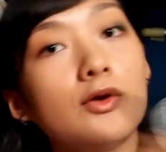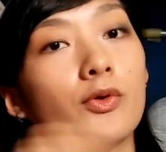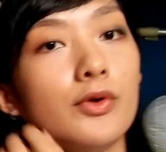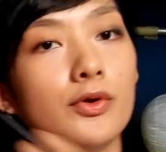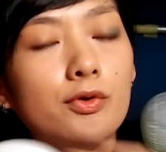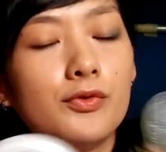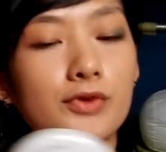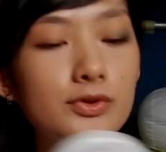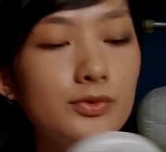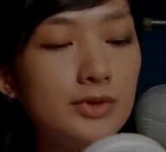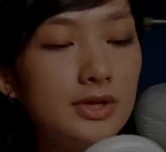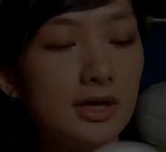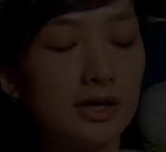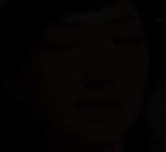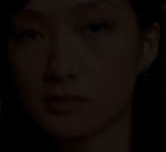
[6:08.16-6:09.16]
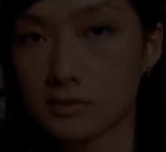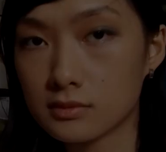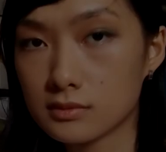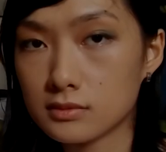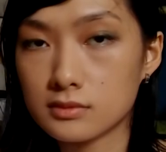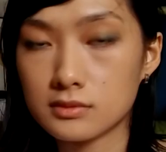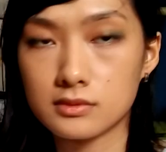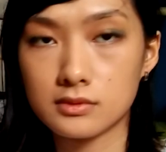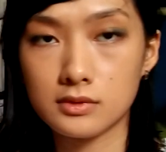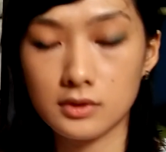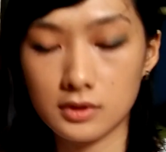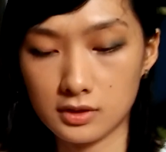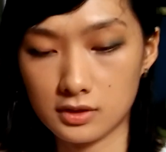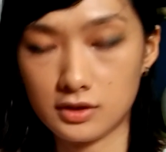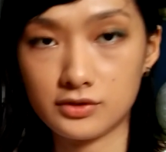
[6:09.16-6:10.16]
I'm going over to the other eye.
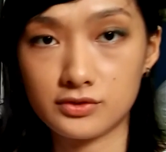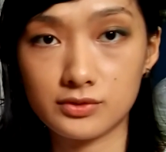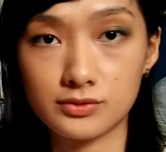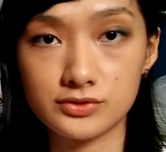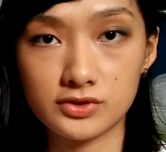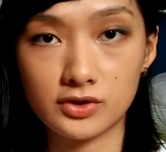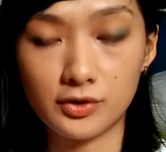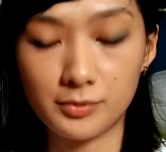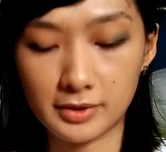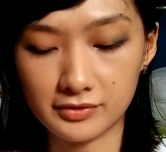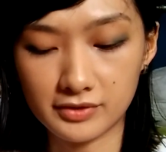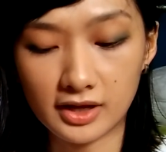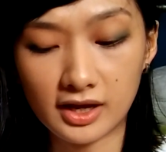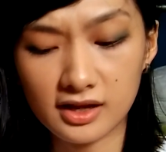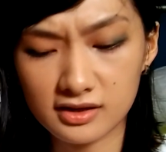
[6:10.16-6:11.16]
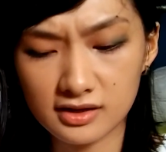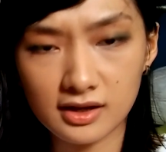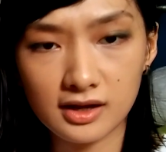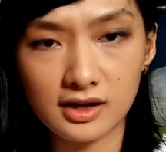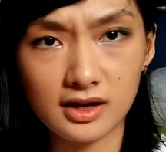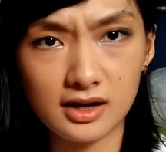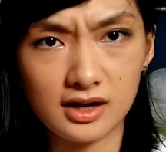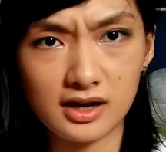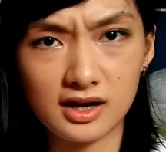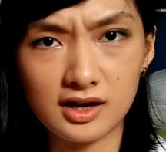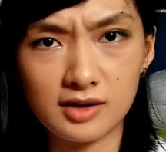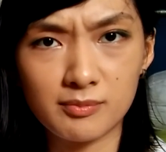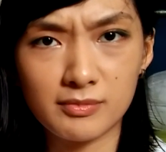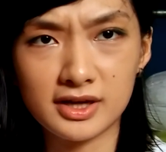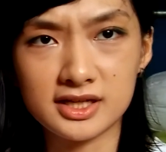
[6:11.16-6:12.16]
Okay, so sorry about that.
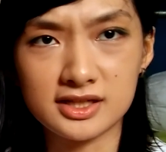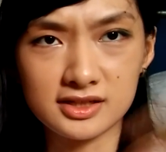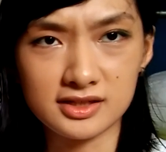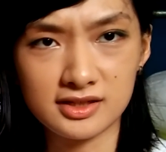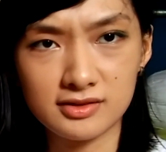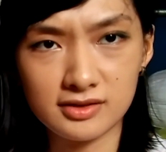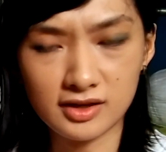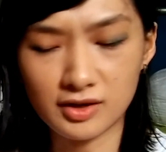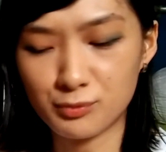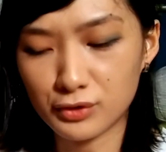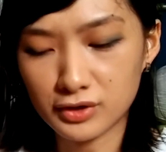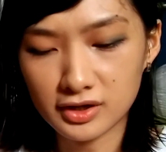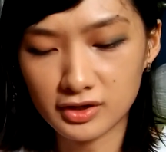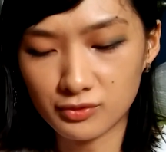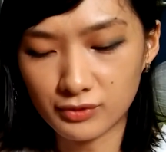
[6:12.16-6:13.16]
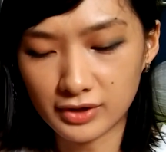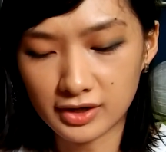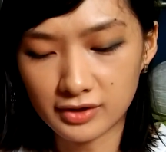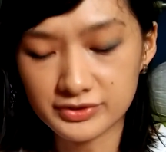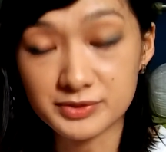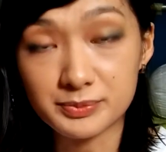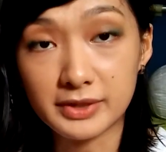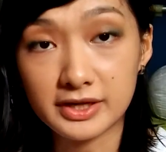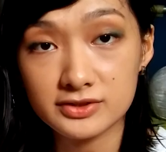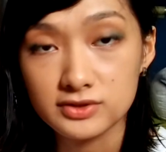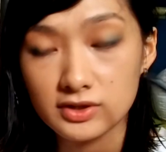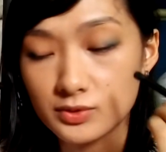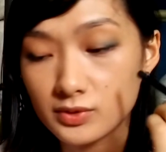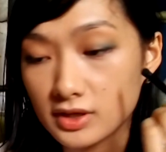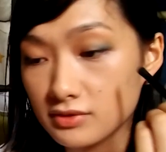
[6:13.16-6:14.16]
My camera kind of ran out of space,
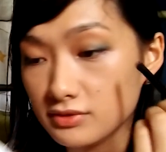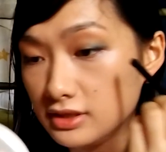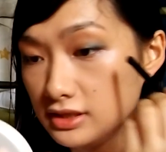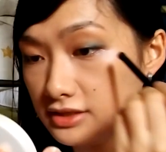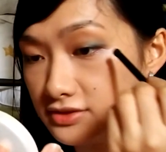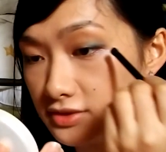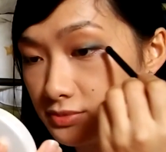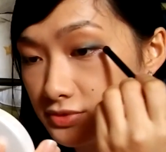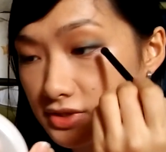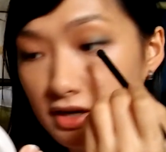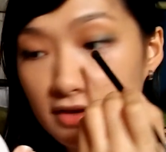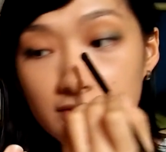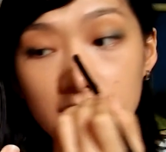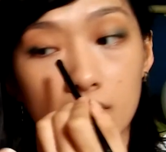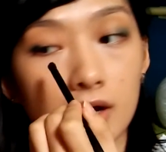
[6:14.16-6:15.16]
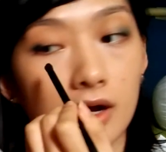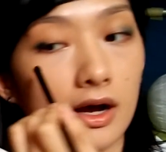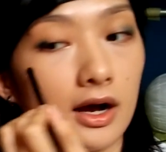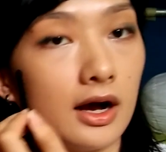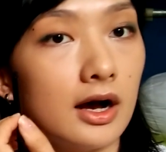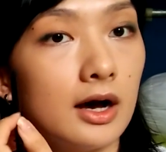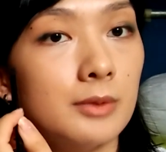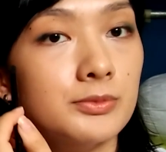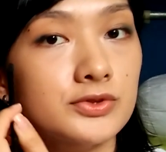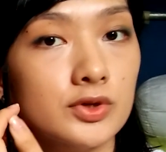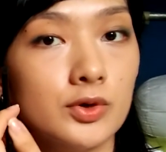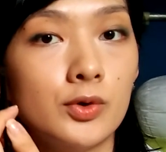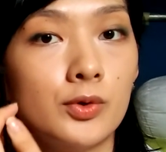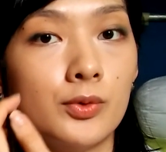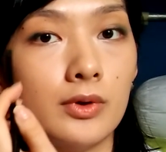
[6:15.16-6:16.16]
so I had to kind of delete some stuff. I
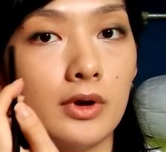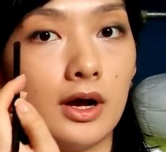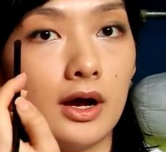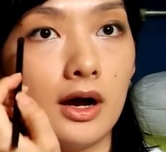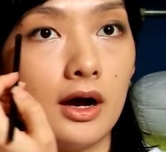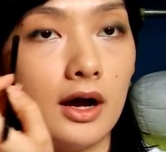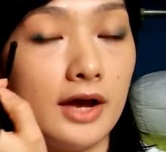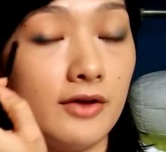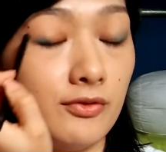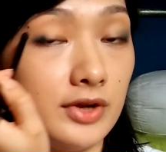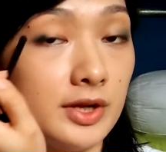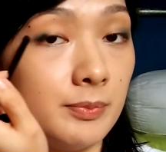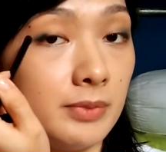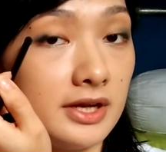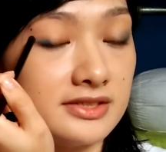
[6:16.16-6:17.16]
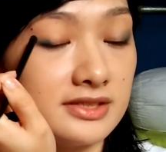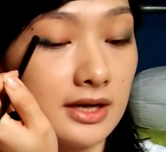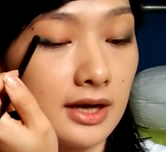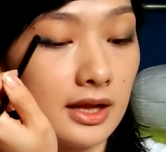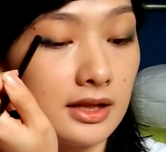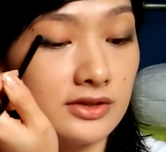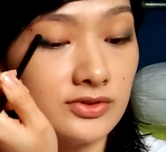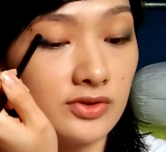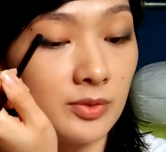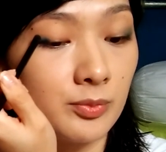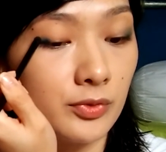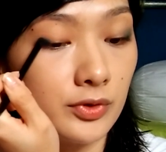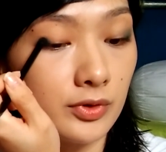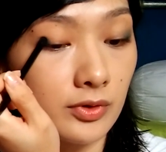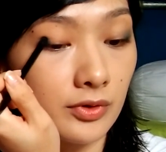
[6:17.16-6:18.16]
already placed the color, so I'm
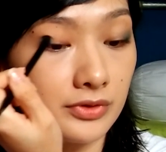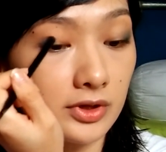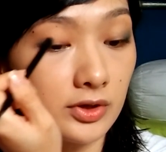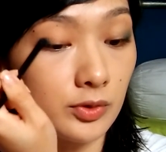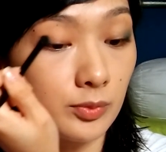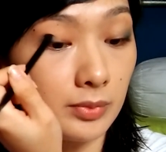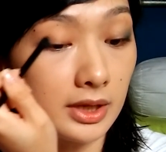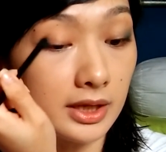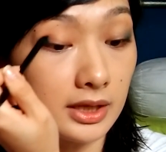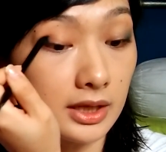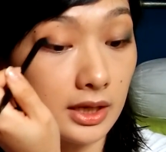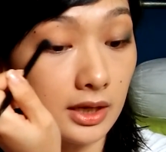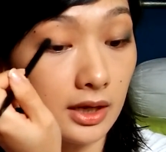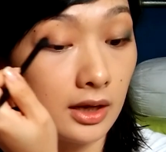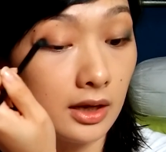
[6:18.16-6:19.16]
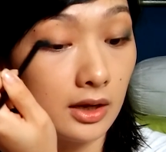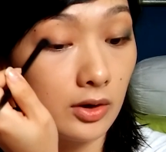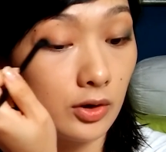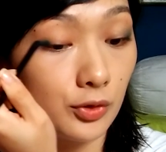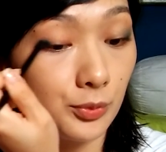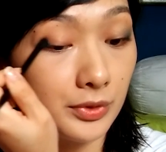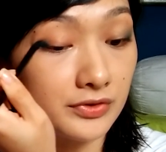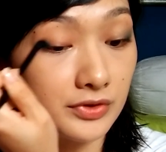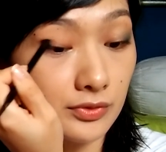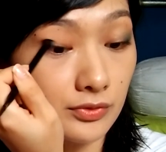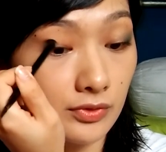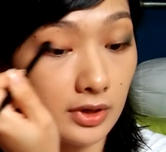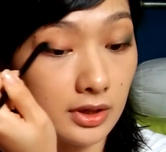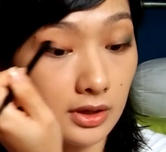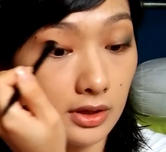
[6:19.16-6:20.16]
going to continue blending. Hope there's some
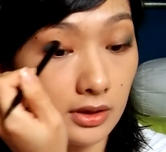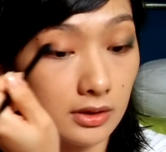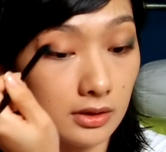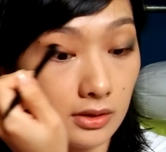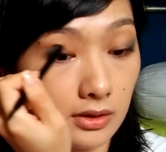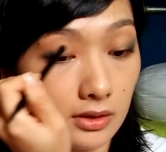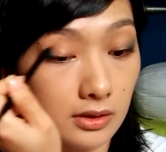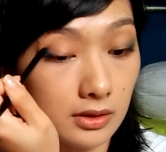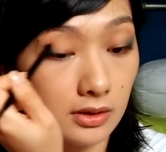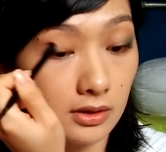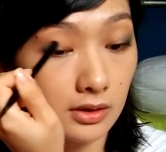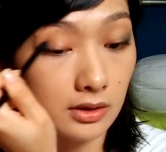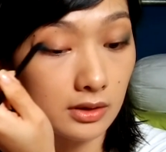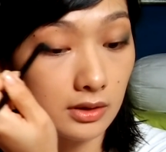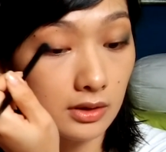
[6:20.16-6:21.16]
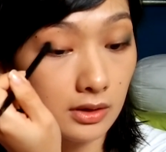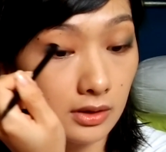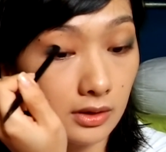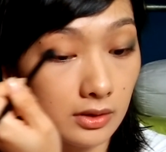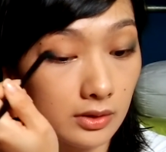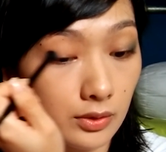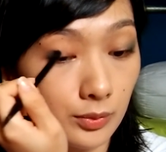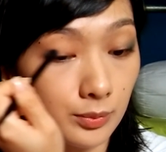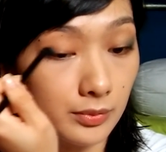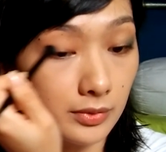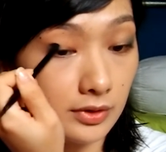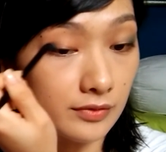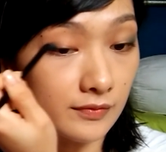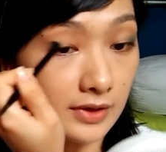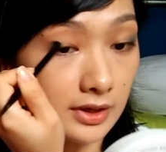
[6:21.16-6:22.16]
dry here. Oh,
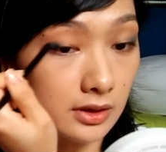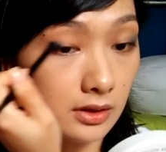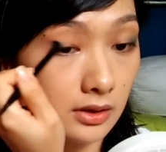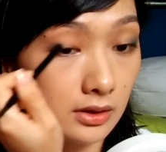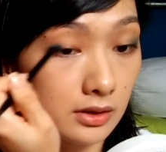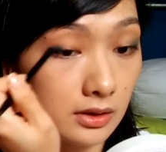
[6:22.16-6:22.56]
it's fine.